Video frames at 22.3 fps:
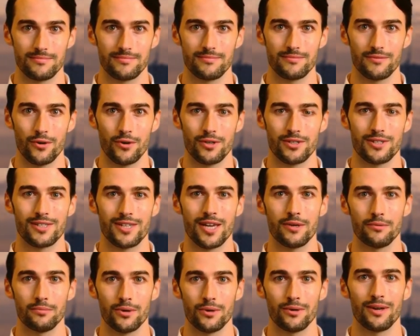For
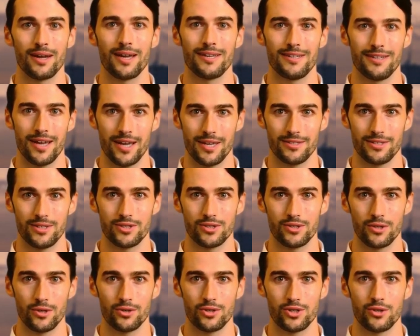example, a
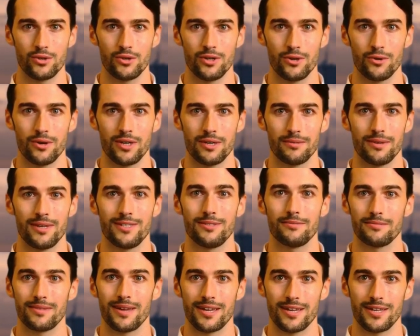non-disclosure
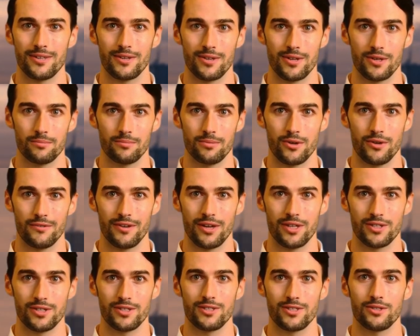agreement may include
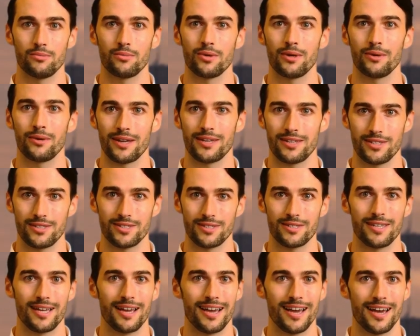provisions related
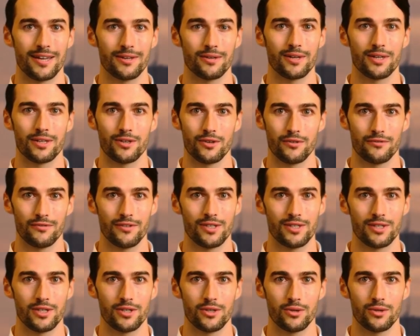to the handling of
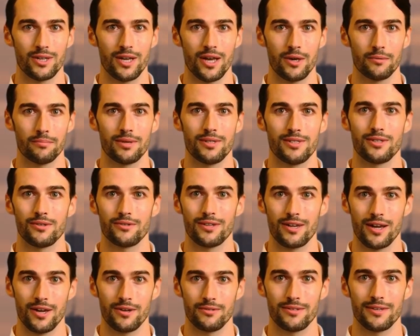physical copies of
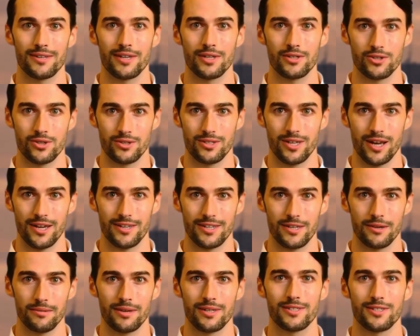confidential
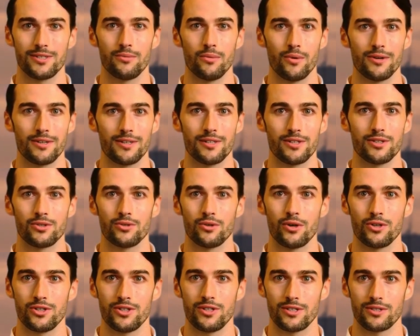documents or the
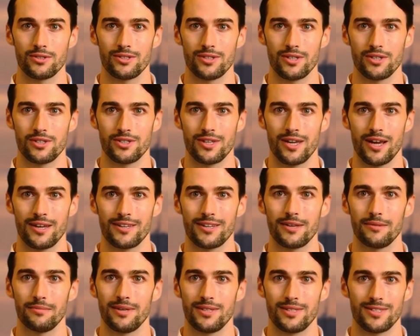destruction of such
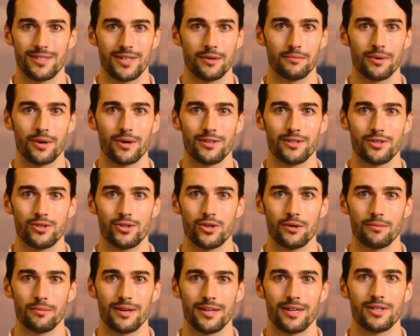documents upon the
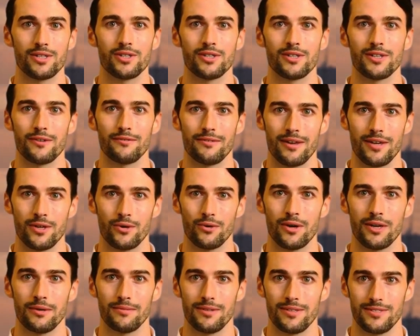termination of the
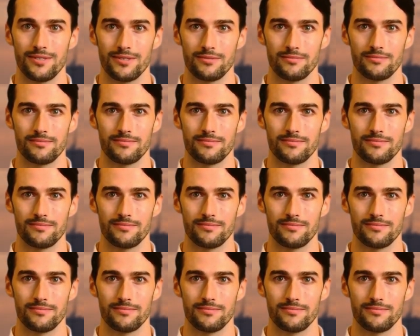agreement.